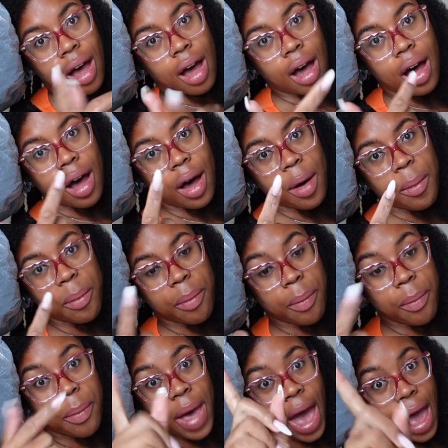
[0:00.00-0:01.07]
um,
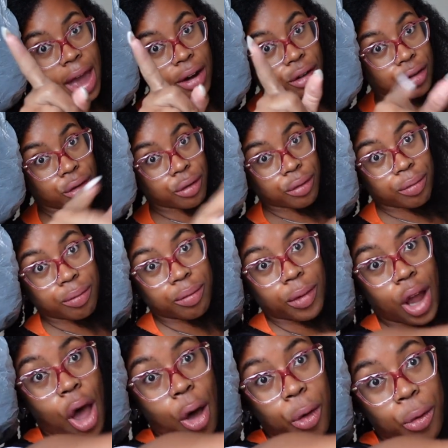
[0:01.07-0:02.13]
pattern
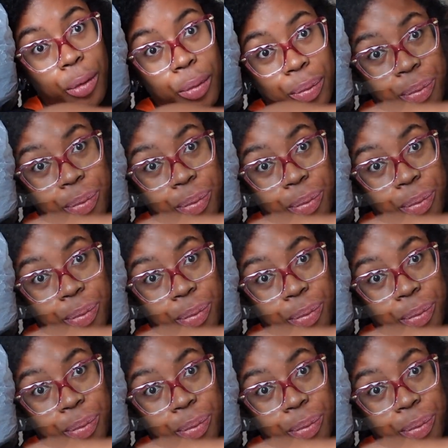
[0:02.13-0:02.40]
comb.